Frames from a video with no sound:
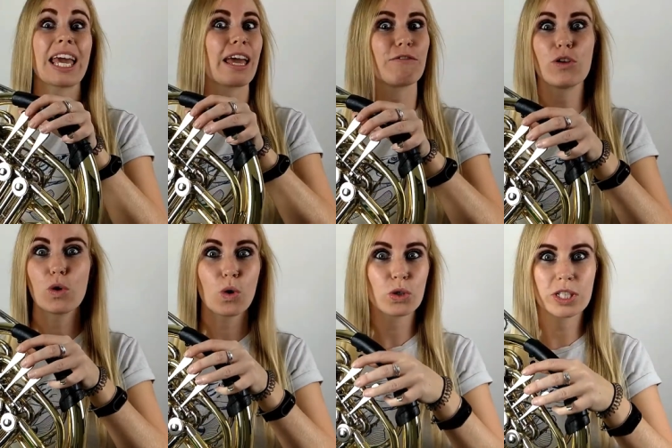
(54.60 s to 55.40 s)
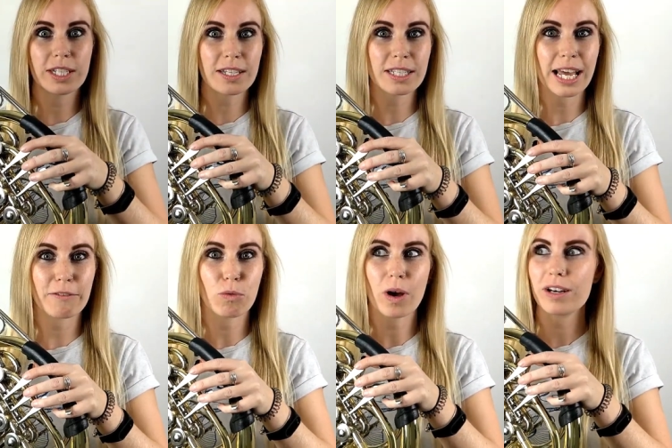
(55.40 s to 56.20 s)
If your horn doesn't
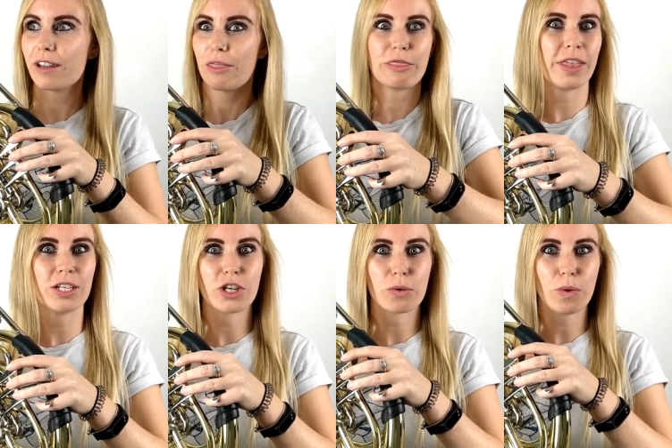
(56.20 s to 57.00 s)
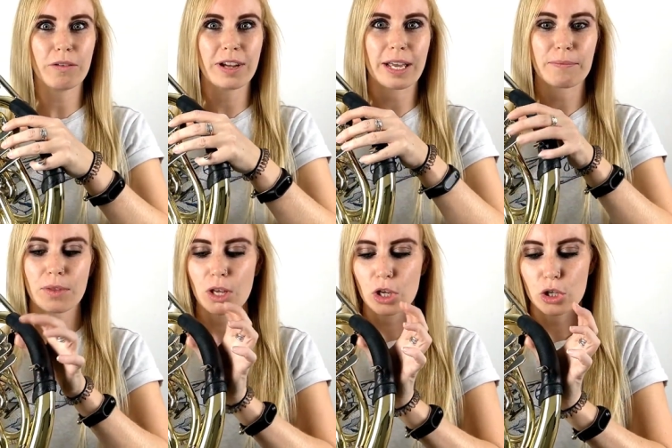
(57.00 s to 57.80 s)
have one, then don't worry.
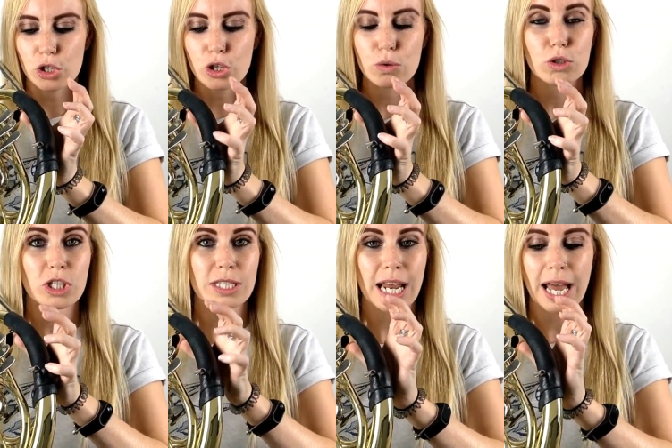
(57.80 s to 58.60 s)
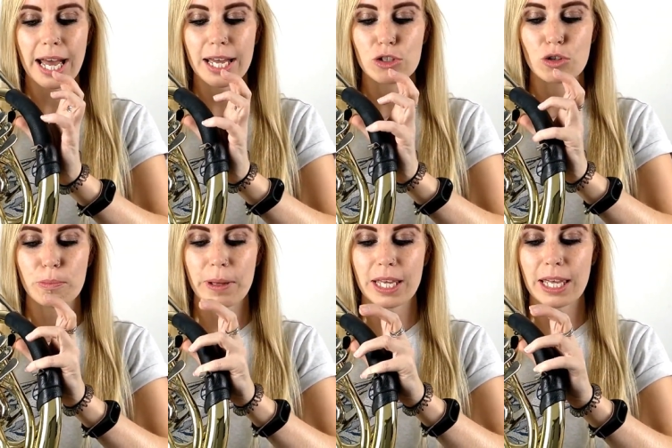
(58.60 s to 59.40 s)
You would just add your
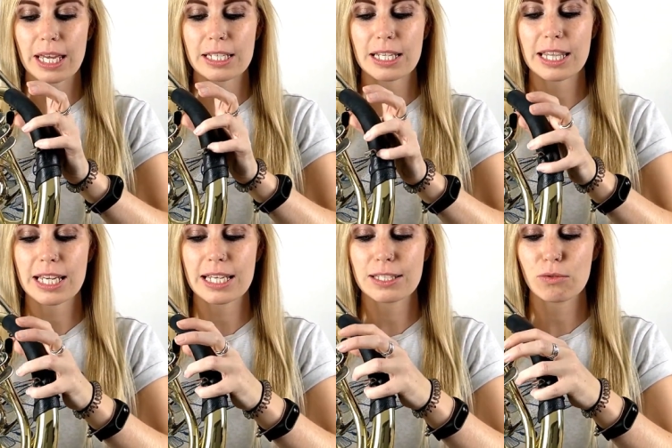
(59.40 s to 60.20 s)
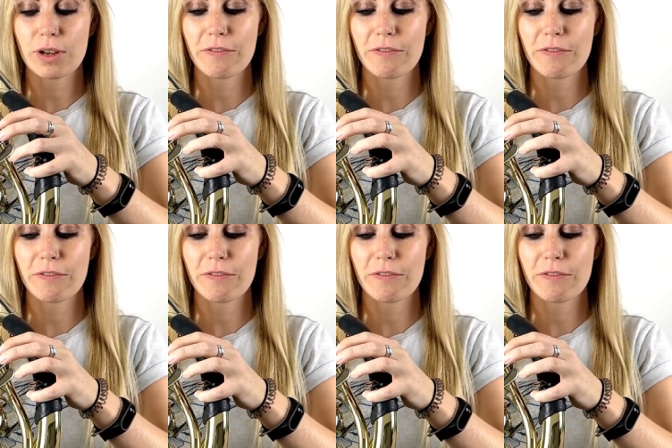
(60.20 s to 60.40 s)
pinky to these three